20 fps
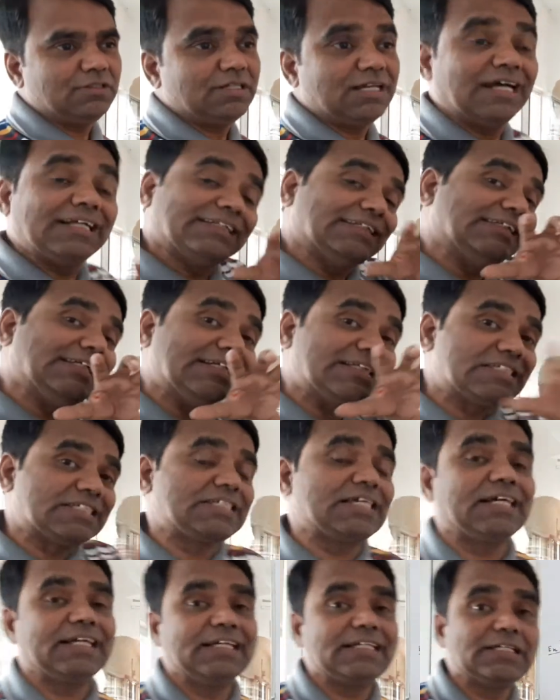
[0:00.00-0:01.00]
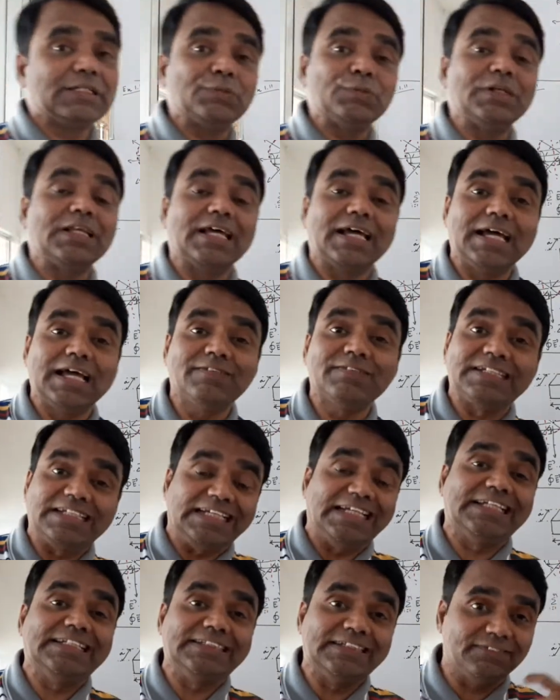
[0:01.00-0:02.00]
And each side will have an
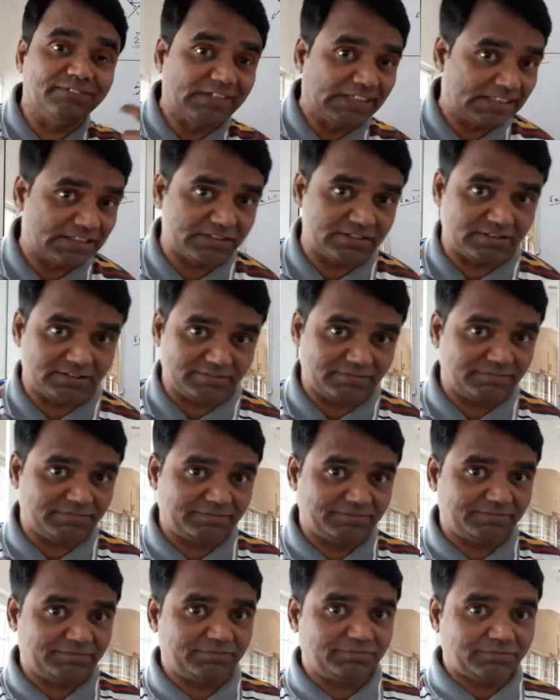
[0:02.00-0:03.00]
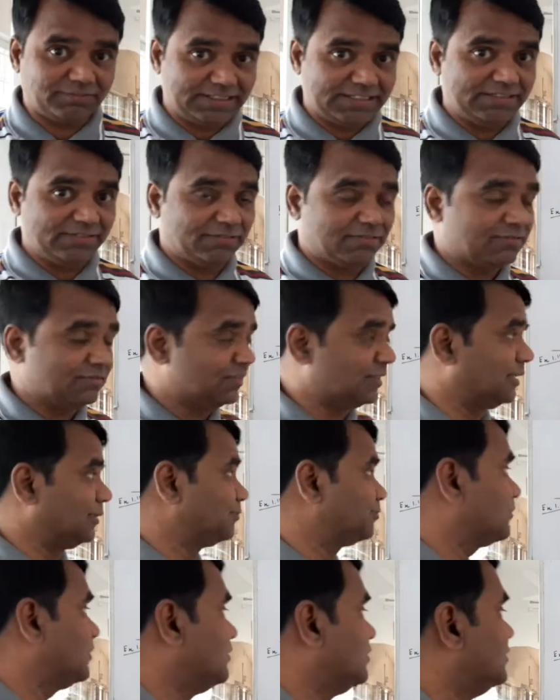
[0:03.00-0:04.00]
area vector, right?
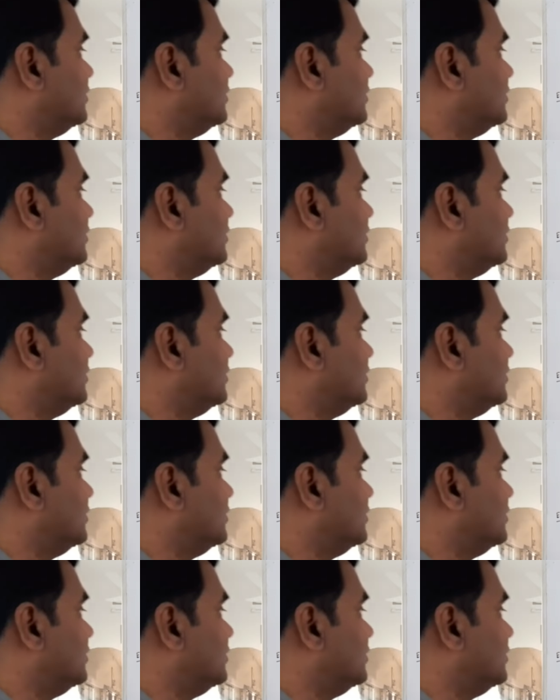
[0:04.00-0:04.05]
Okay.